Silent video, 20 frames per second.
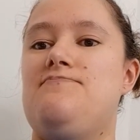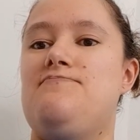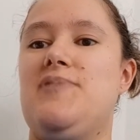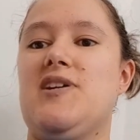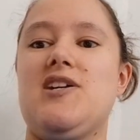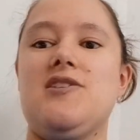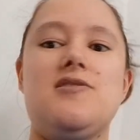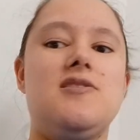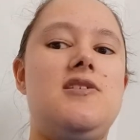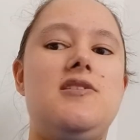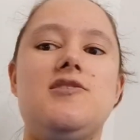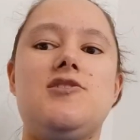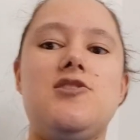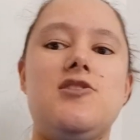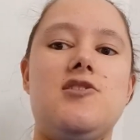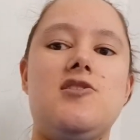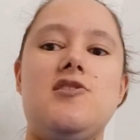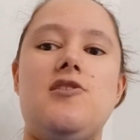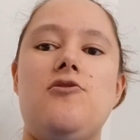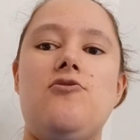Because it is
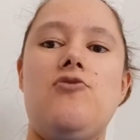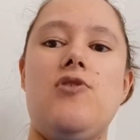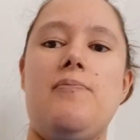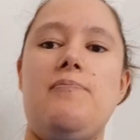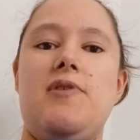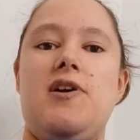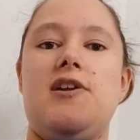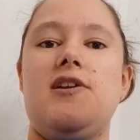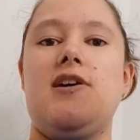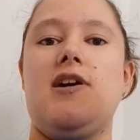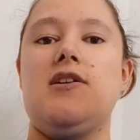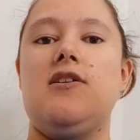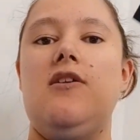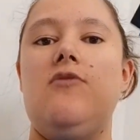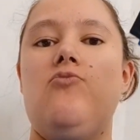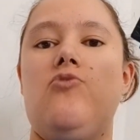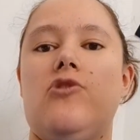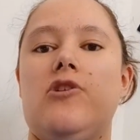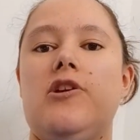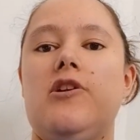just so gripping and I
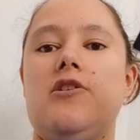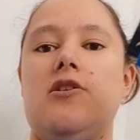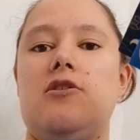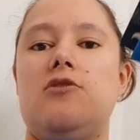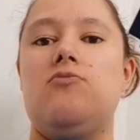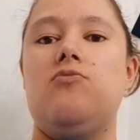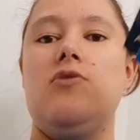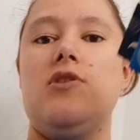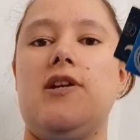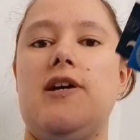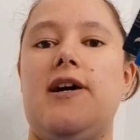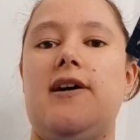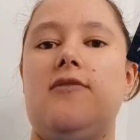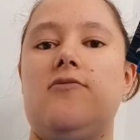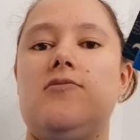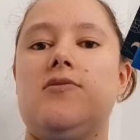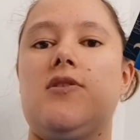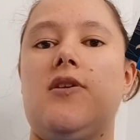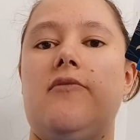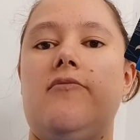want to know what the
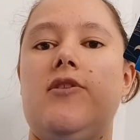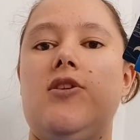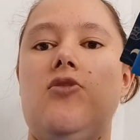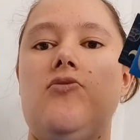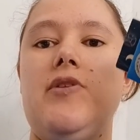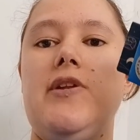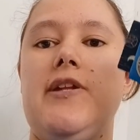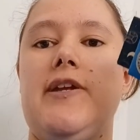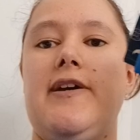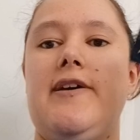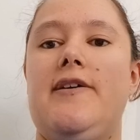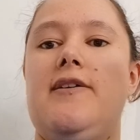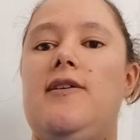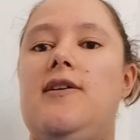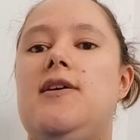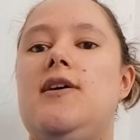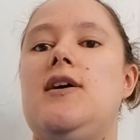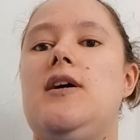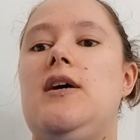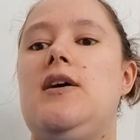hell is going on in here.
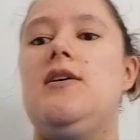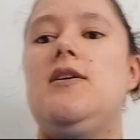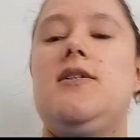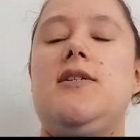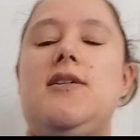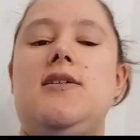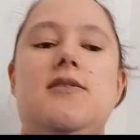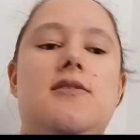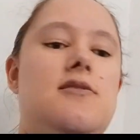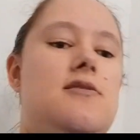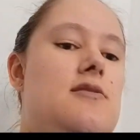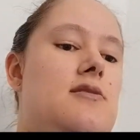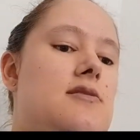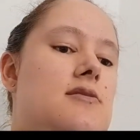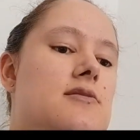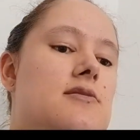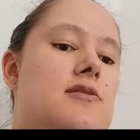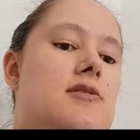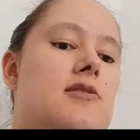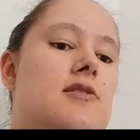
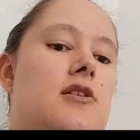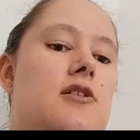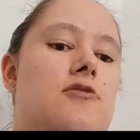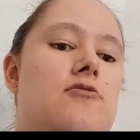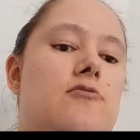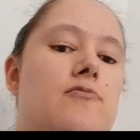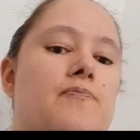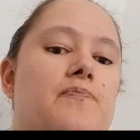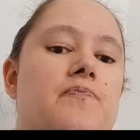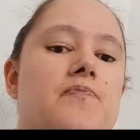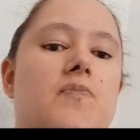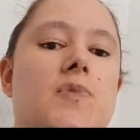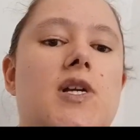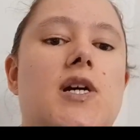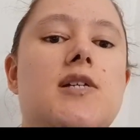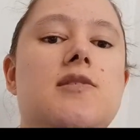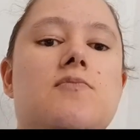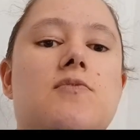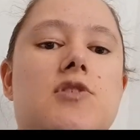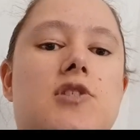So
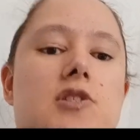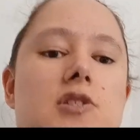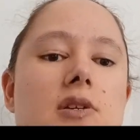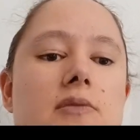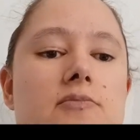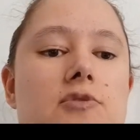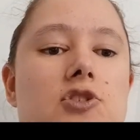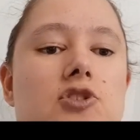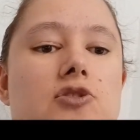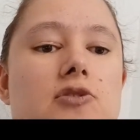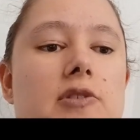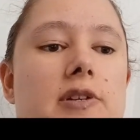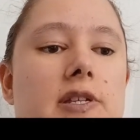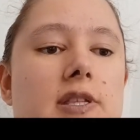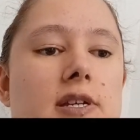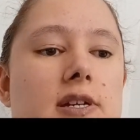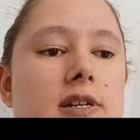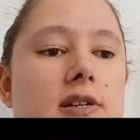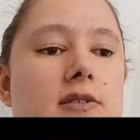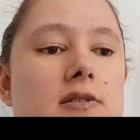as much as I'm
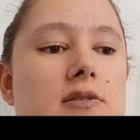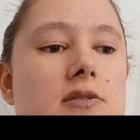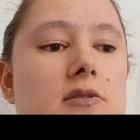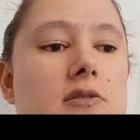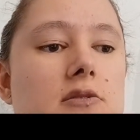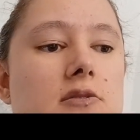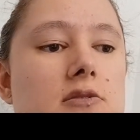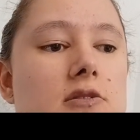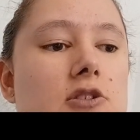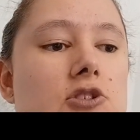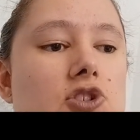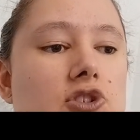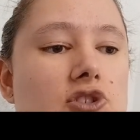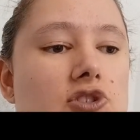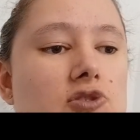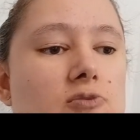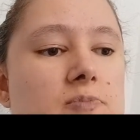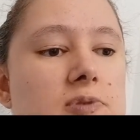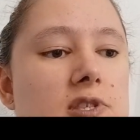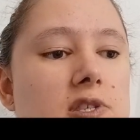enjoying that, the
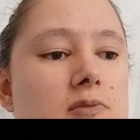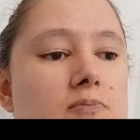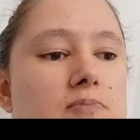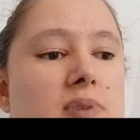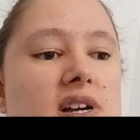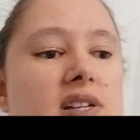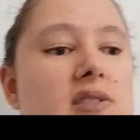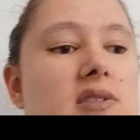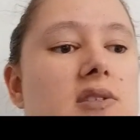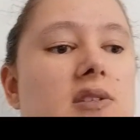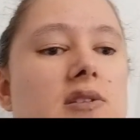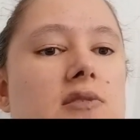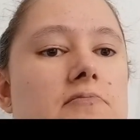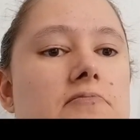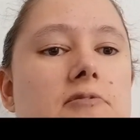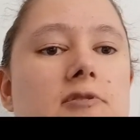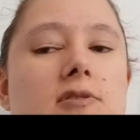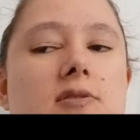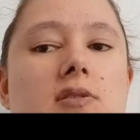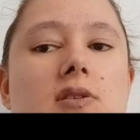dual
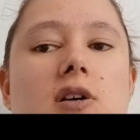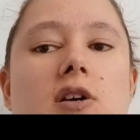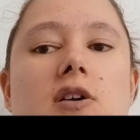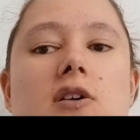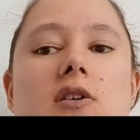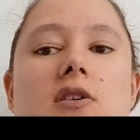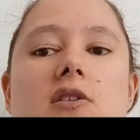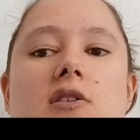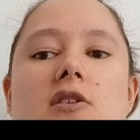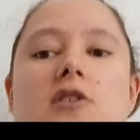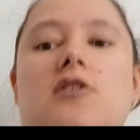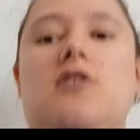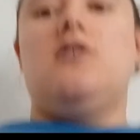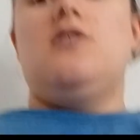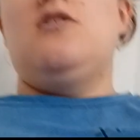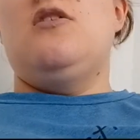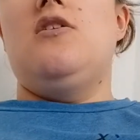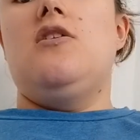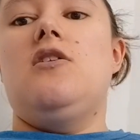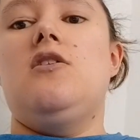perspectives are
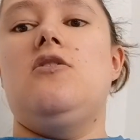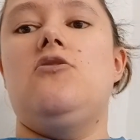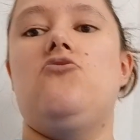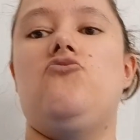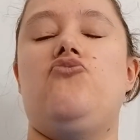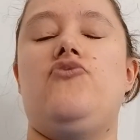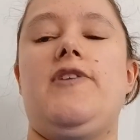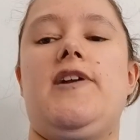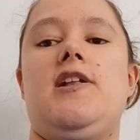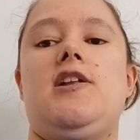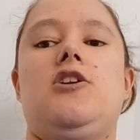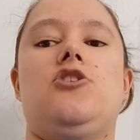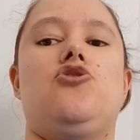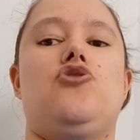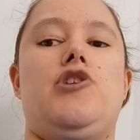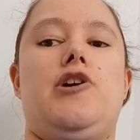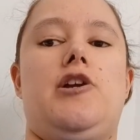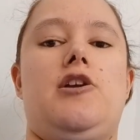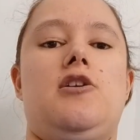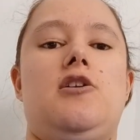really
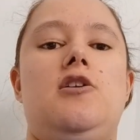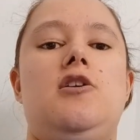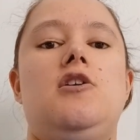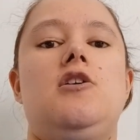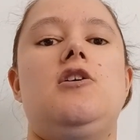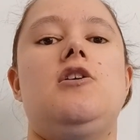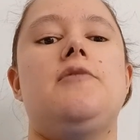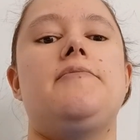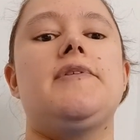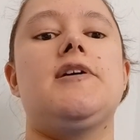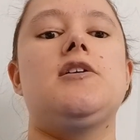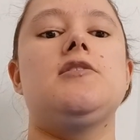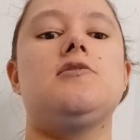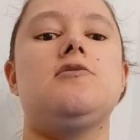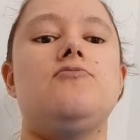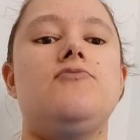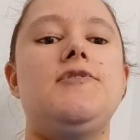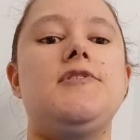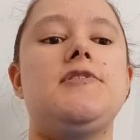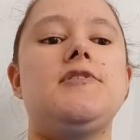annoying. Because
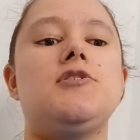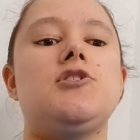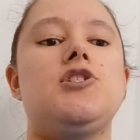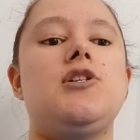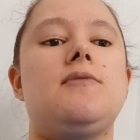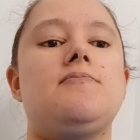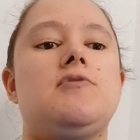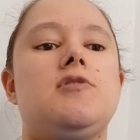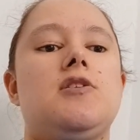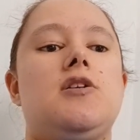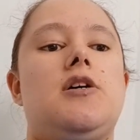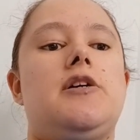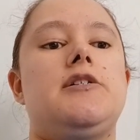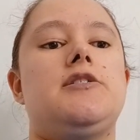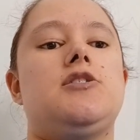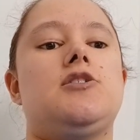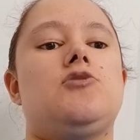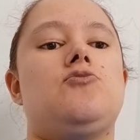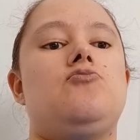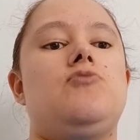the recent chapter that
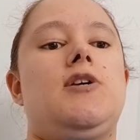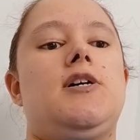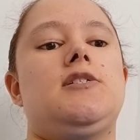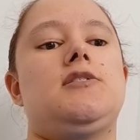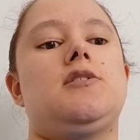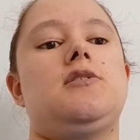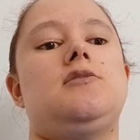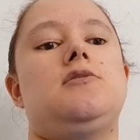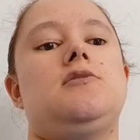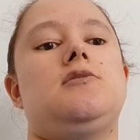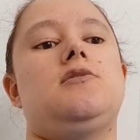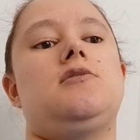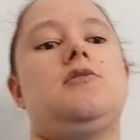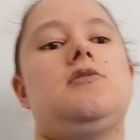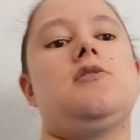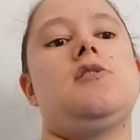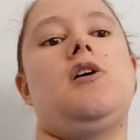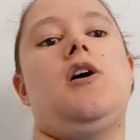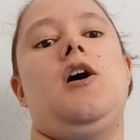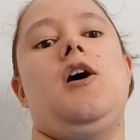I just read
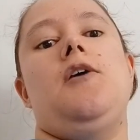is,